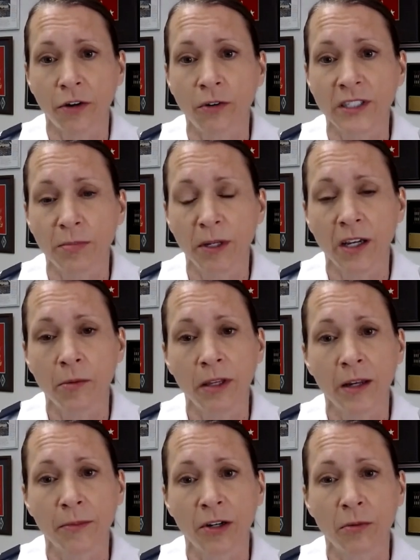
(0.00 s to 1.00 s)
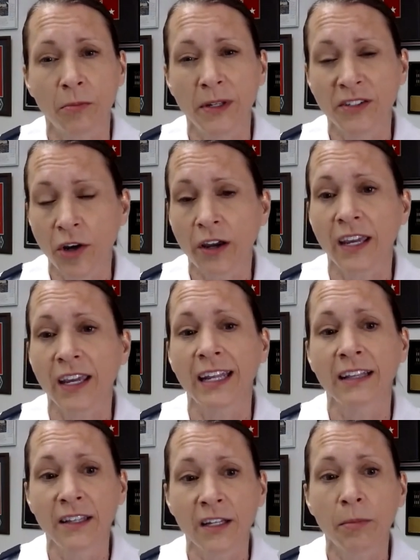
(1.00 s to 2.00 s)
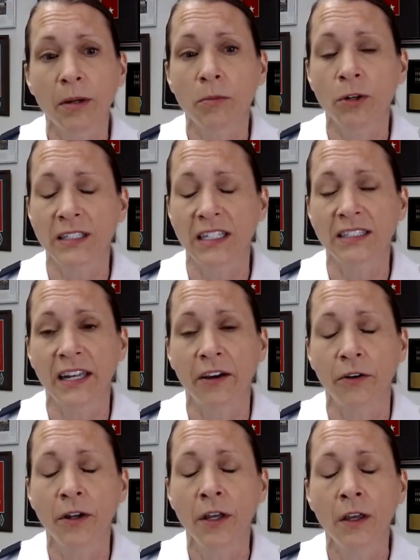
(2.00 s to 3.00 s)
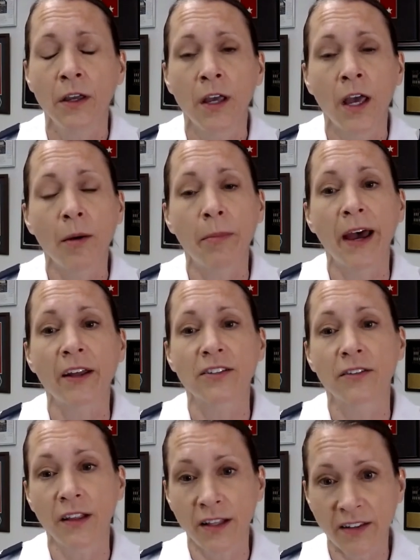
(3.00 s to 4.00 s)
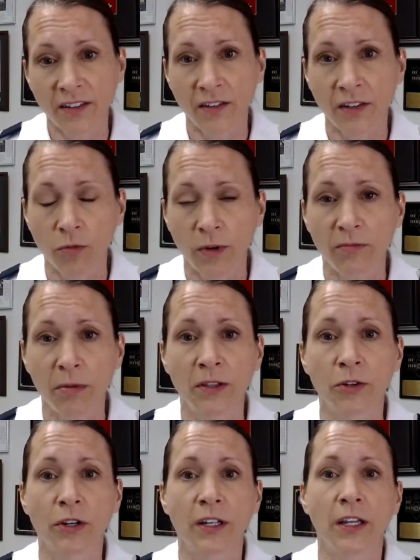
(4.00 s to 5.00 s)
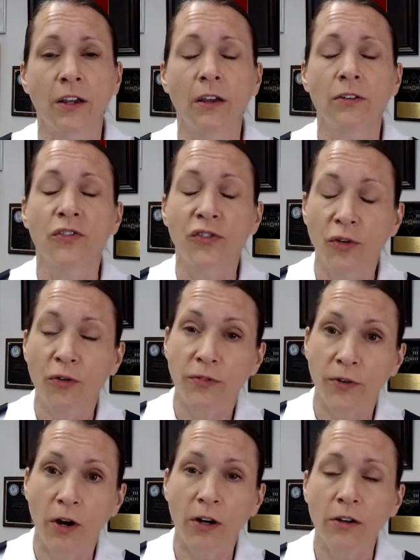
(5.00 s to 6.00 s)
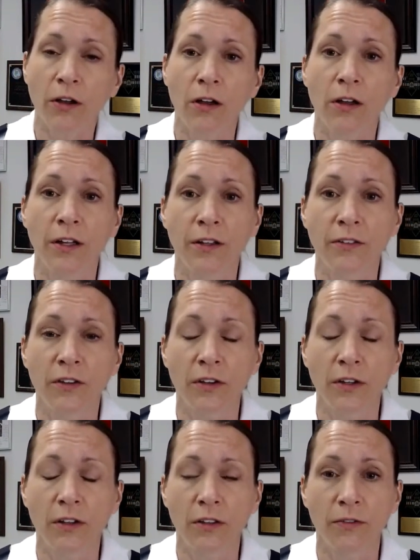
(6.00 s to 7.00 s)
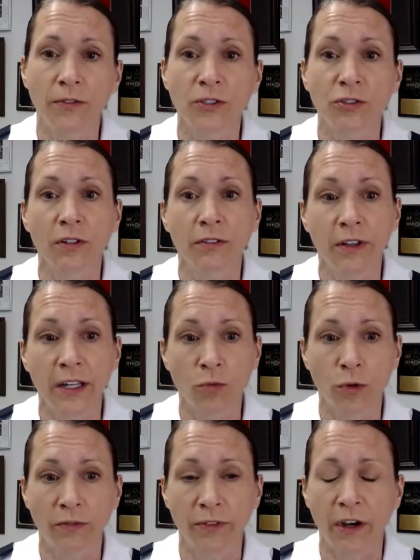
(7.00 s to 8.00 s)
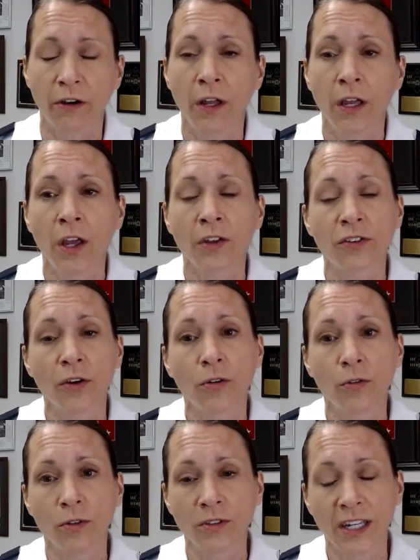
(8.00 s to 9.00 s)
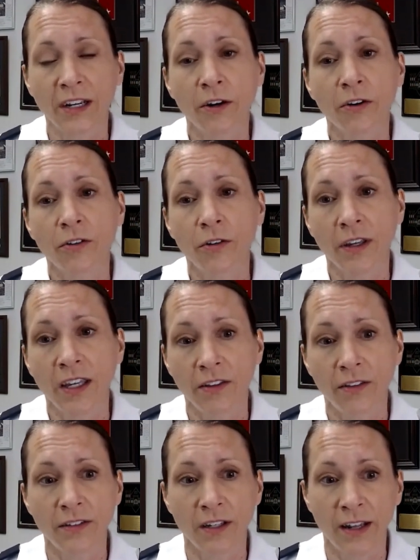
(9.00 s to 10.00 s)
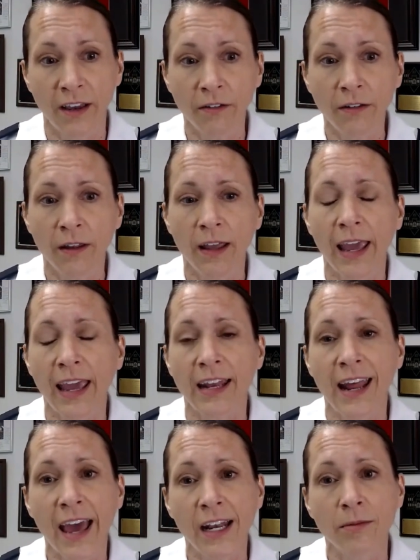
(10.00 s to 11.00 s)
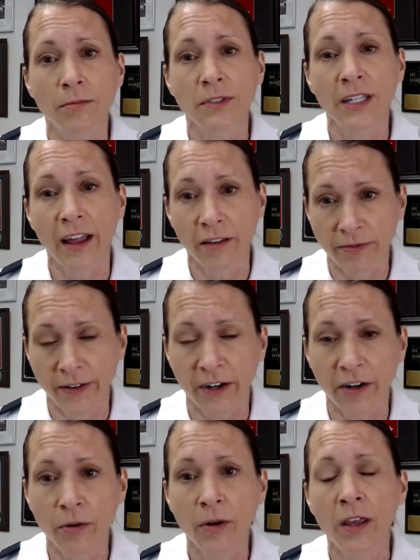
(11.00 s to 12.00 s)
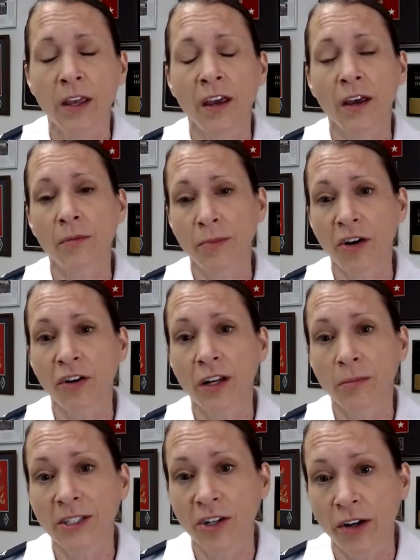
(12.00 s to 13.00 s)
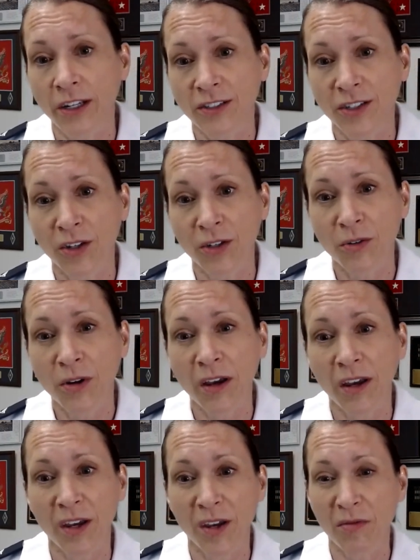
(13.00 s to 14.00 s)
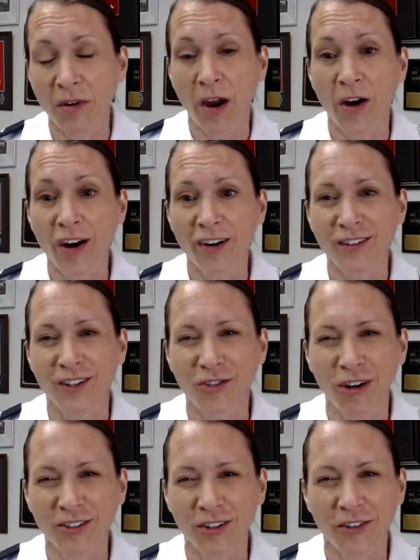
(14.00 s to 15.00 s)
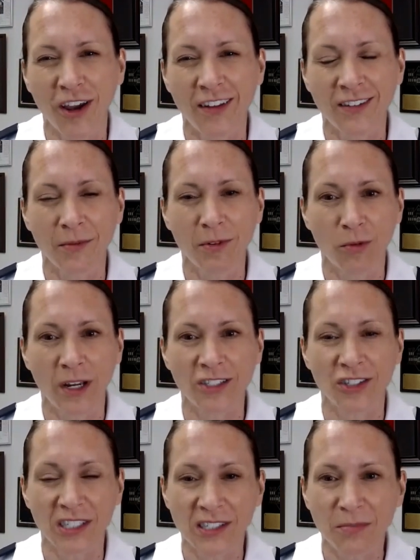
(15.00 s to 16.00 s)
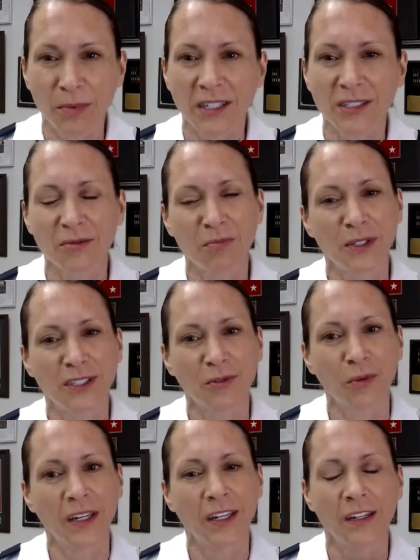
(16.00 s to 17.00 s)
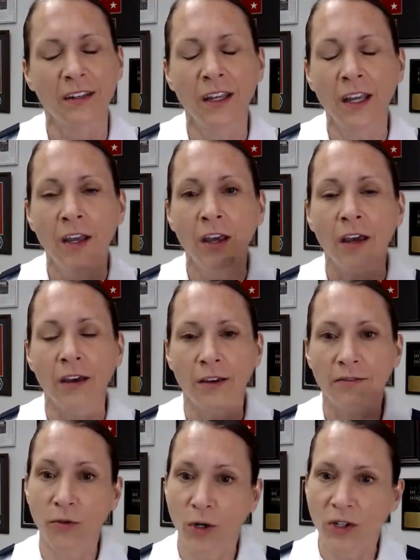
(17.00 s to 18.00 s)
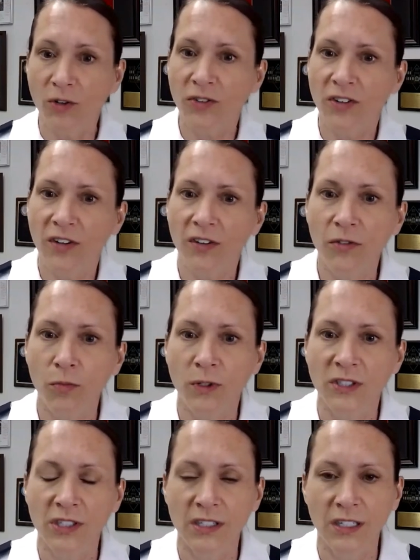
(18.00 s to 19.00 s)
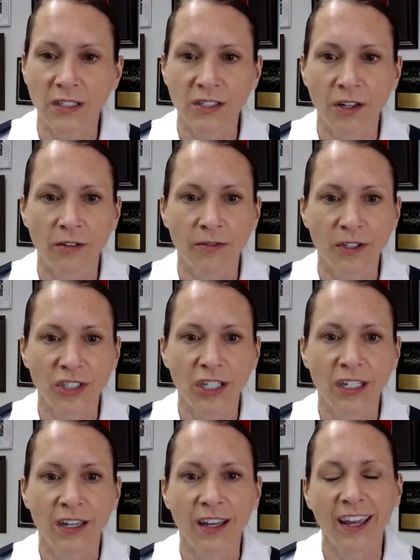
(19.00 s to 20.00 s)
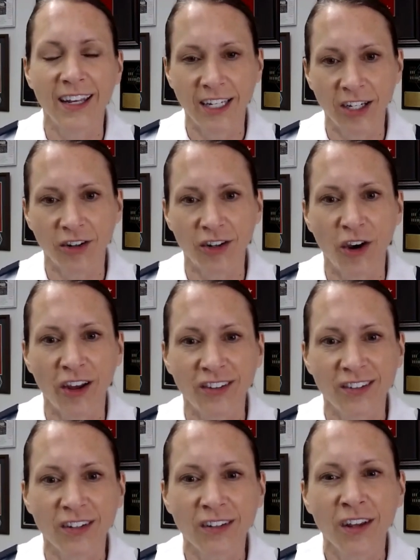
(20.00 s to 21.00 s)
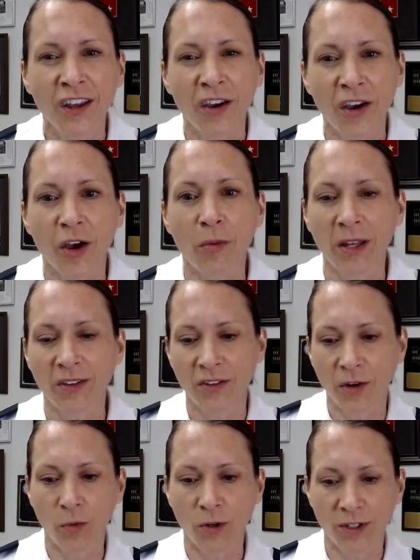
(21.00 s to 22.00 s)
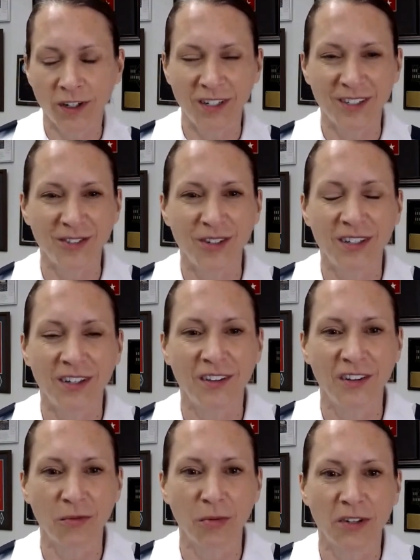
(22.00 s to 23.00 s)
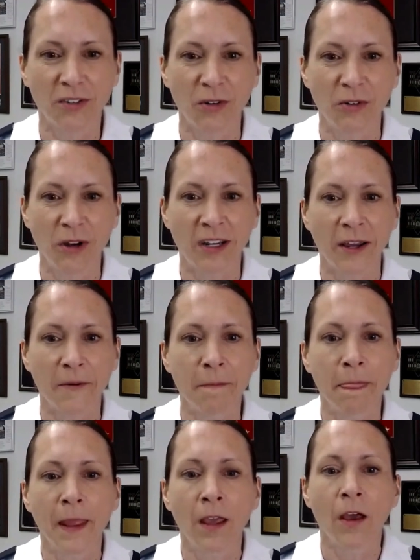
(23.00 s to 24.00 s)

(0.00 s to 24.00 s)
who are going to be coming up that would be talking in a little bit more detail about the lessons that we've been learning so far on the, the future of land warfare. So Lieutenant Colonel Keith Donnell and Adam Talaferro. Um, they're going to be talking to you. Uh, our the director of concepts were actually split between uh, Fort Eustis, which is in Southern Virginia, and here in Austin. Um, and so we're kind of doing the, the split screen right now.